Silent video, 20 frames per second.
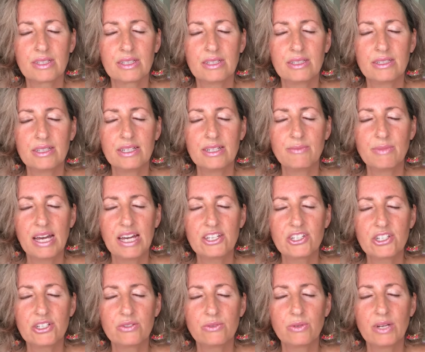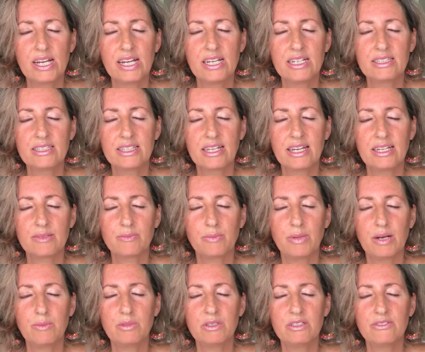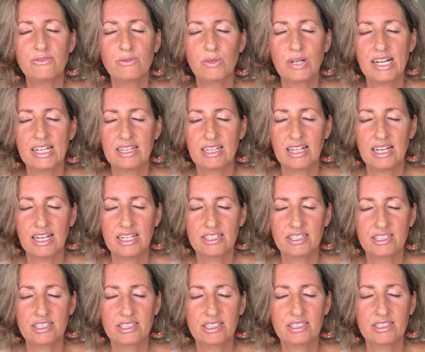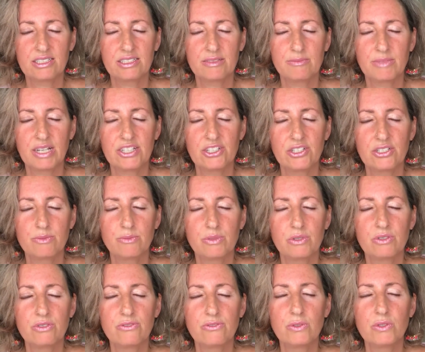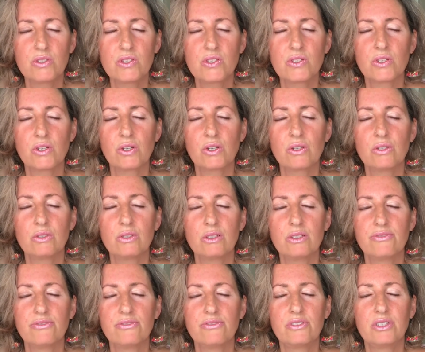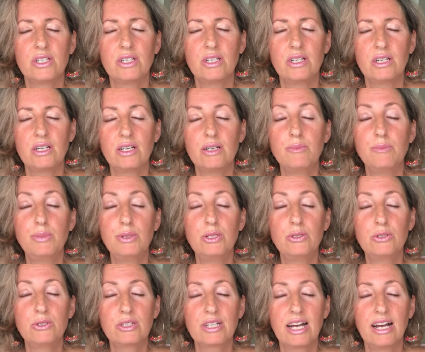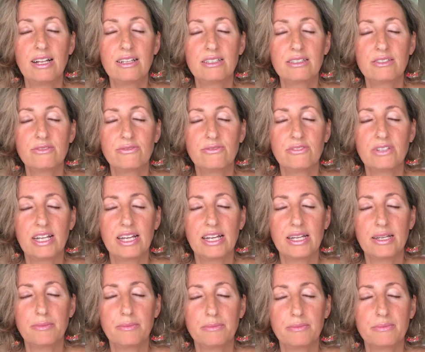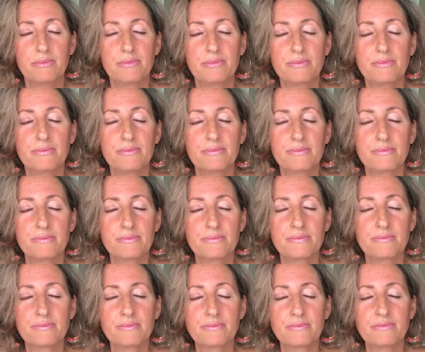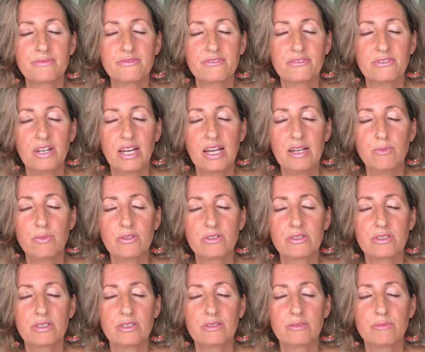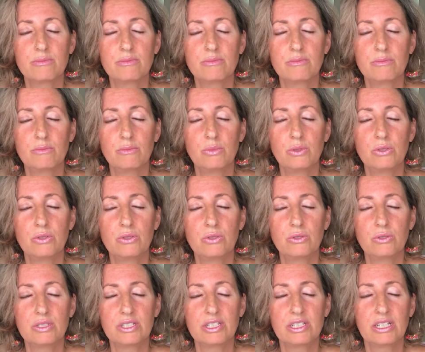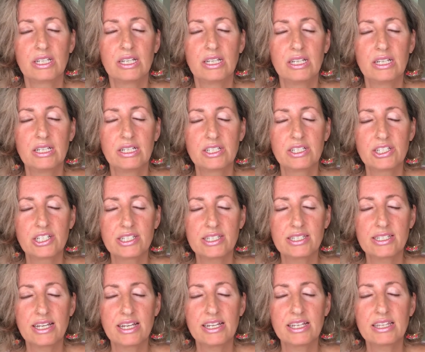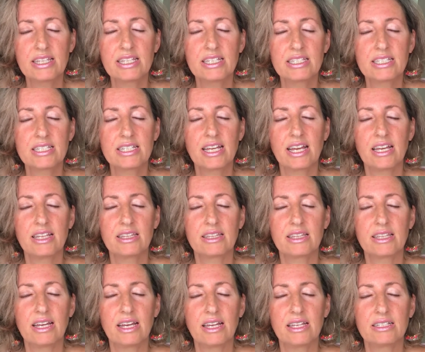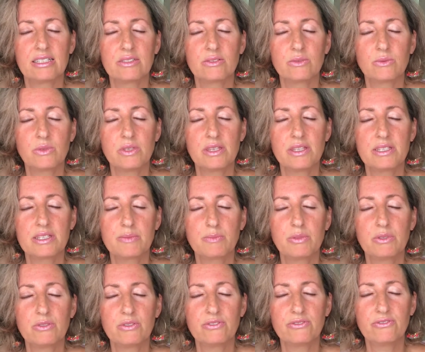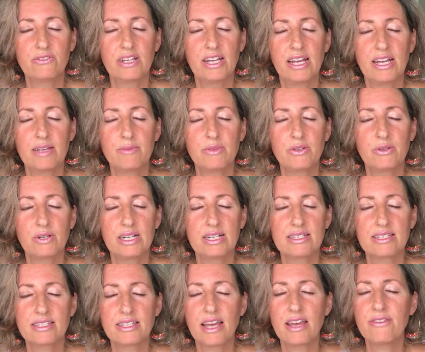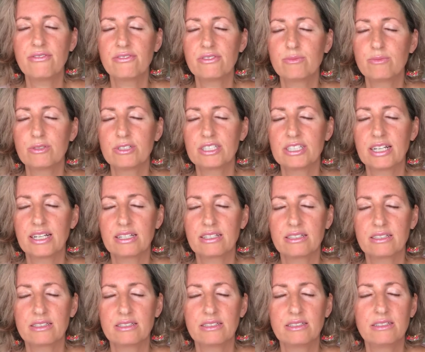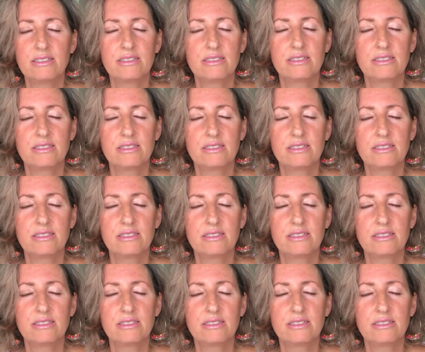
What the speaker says: And then imagine around that bubble of white light, imagine a beautiful circle of a blue-colored flame, vibrant blue, and just setting the intent that with this blue flame you are safe and protected.